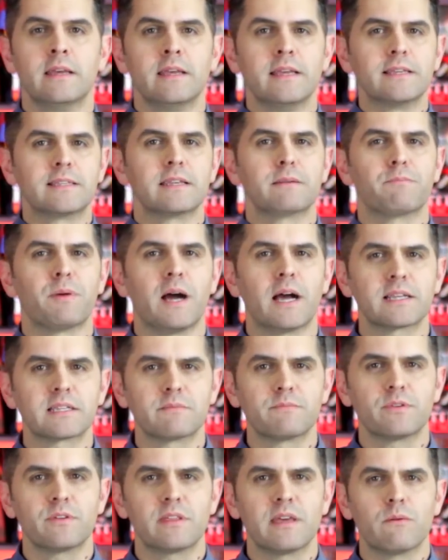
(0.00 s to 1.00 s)
Is it
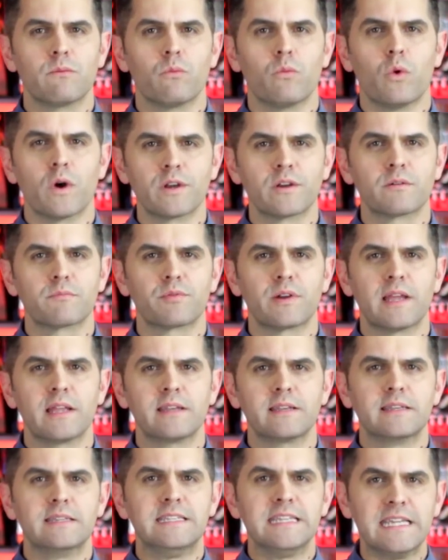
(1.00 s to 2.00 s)
possible that
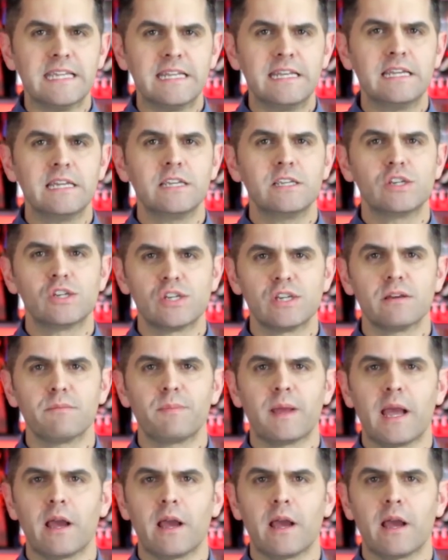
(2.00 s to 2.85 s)
Wonderbread did ship